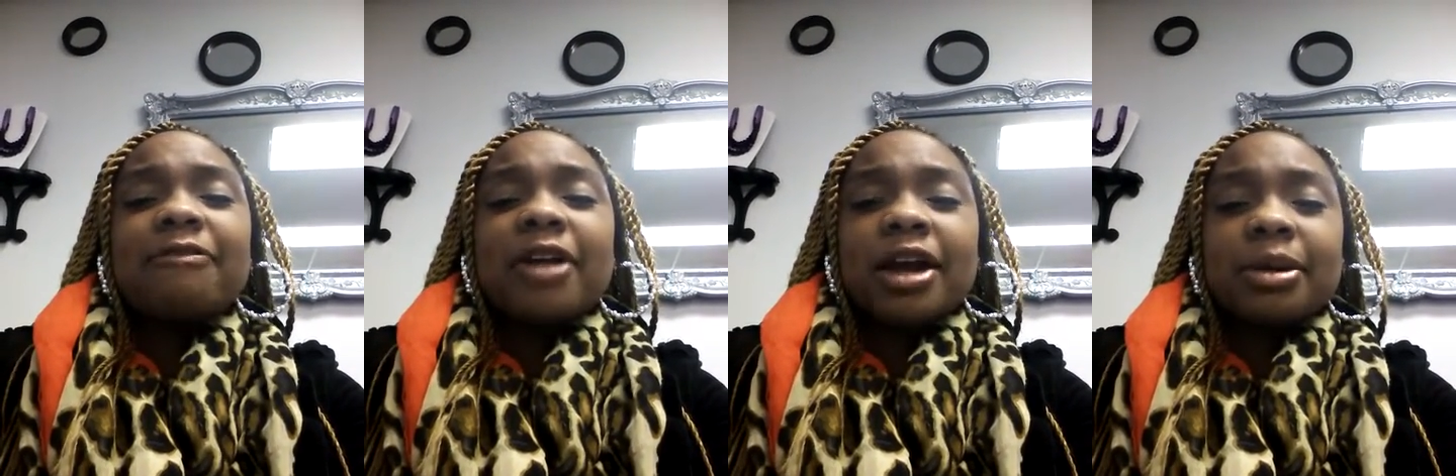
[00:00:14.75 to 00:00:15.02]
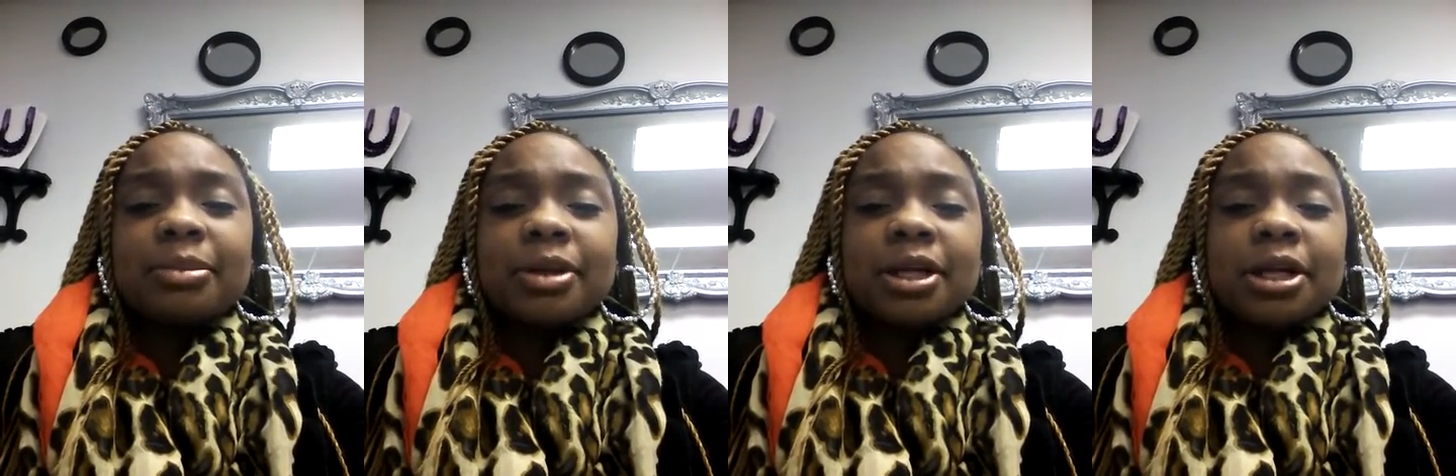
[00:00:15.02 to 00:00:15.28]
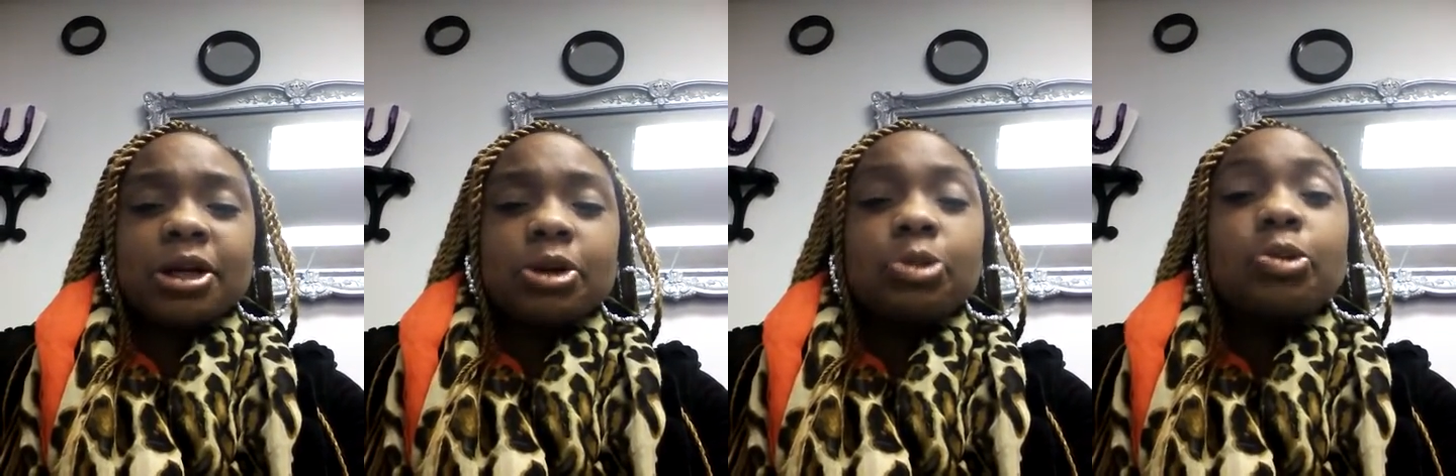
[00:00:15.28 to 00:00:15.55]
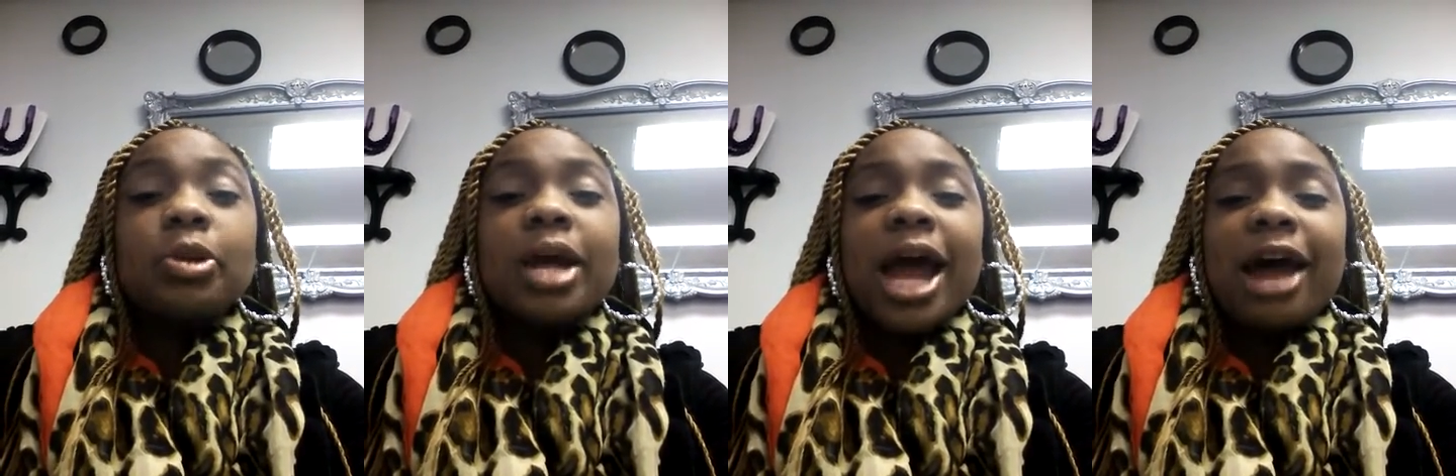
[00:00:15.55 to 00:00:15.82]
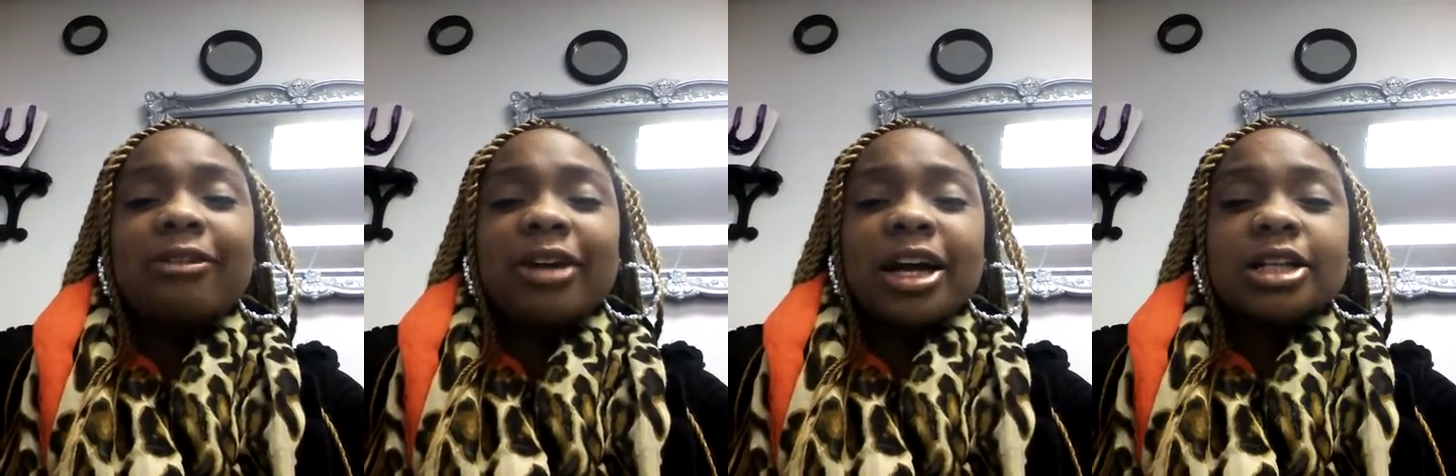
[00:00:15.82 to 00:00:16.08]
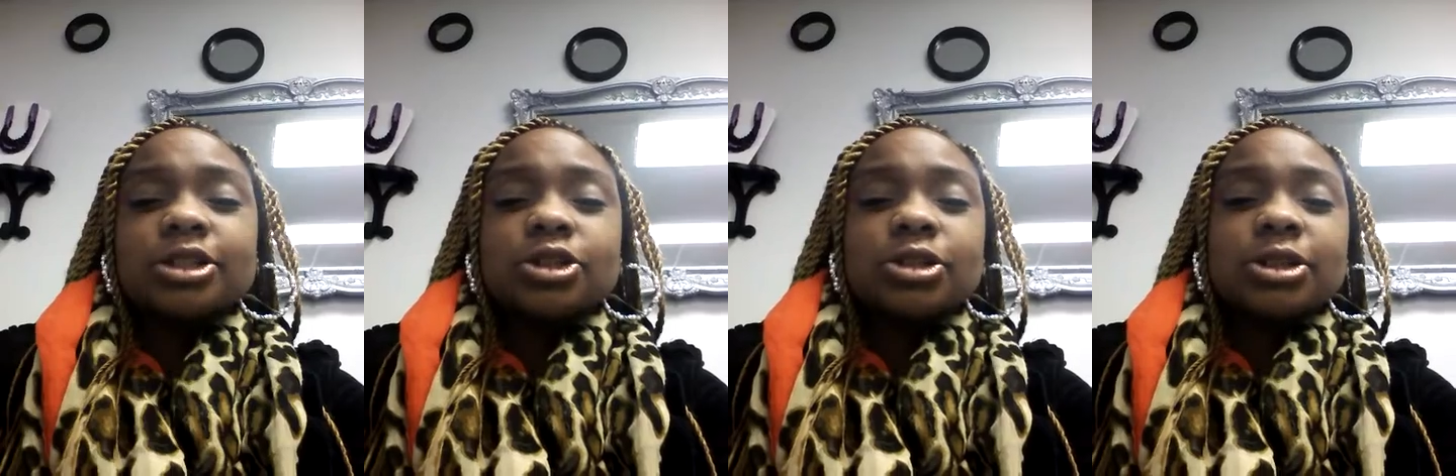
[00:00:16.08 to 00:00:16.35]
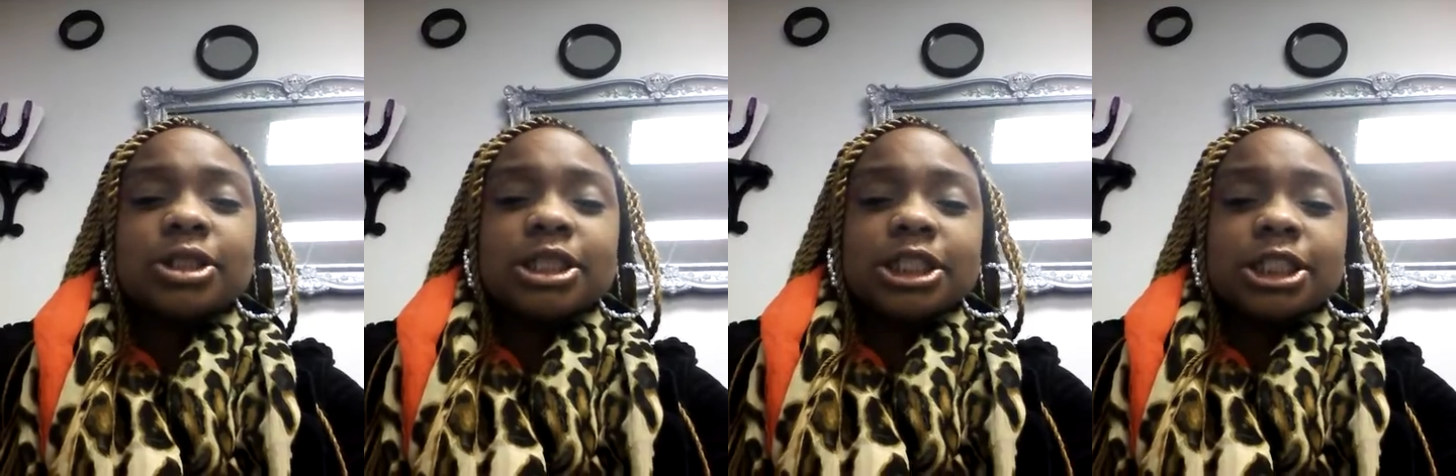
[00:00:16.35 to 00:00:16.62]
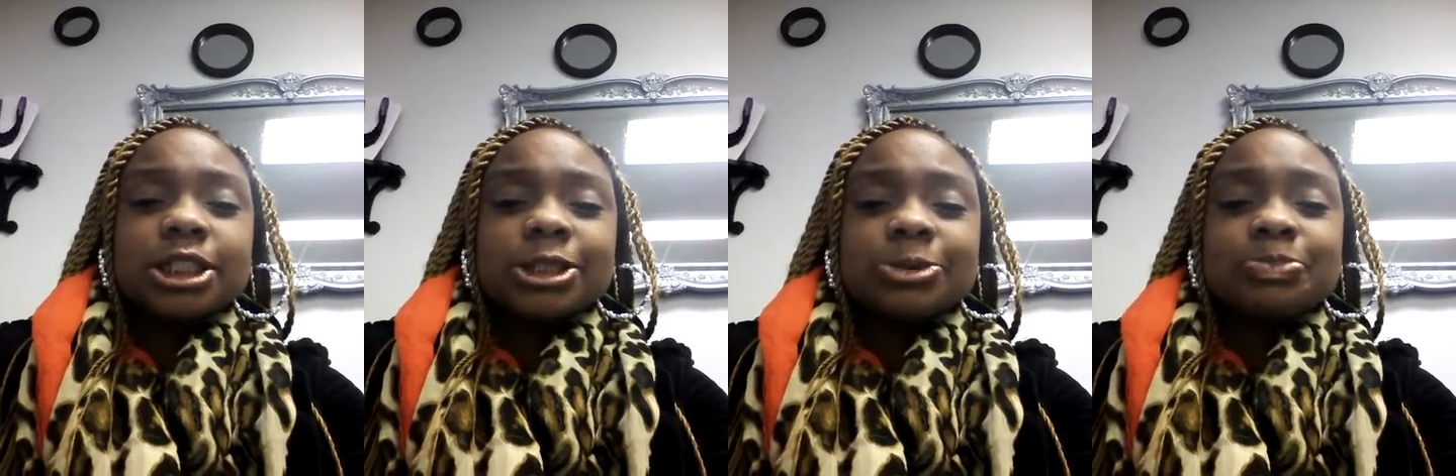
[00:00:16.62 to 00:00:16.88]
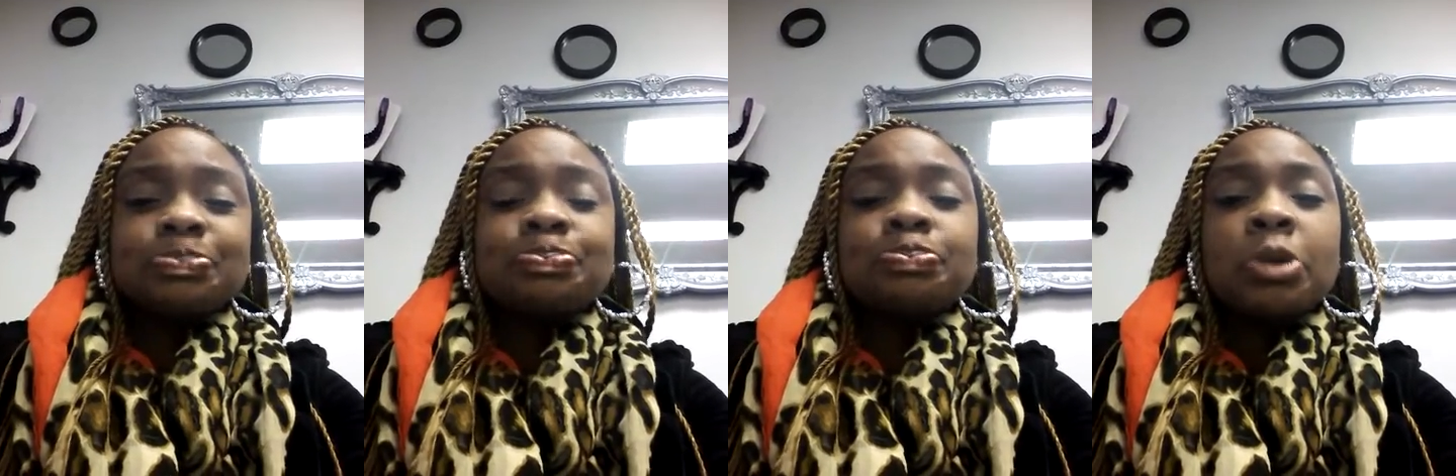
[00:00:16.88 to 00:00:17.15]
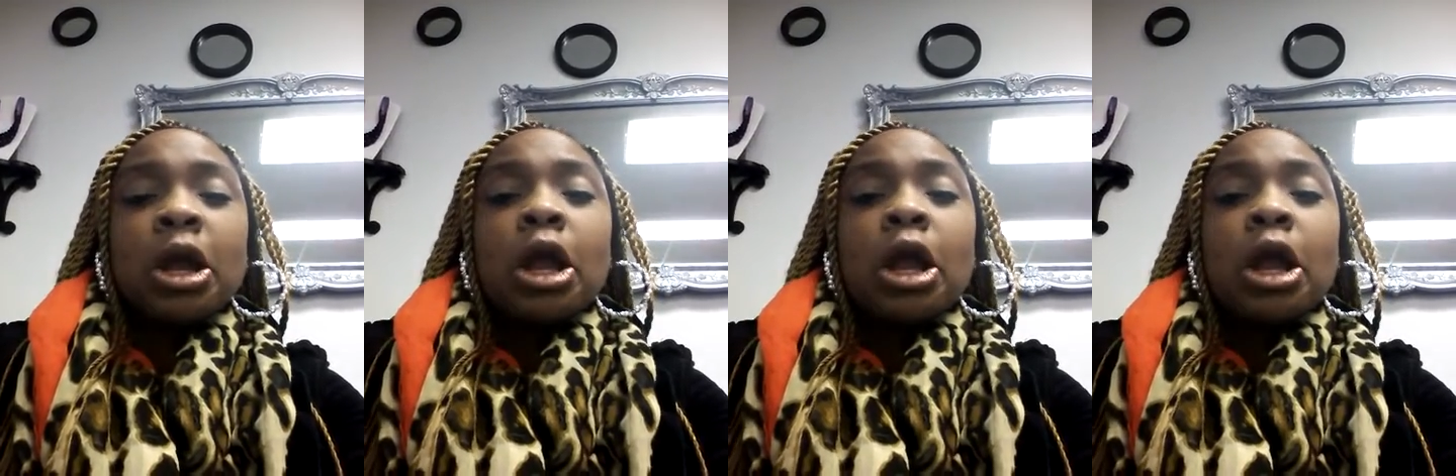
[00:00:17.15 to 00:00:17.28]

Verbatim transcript: family, we have a tradition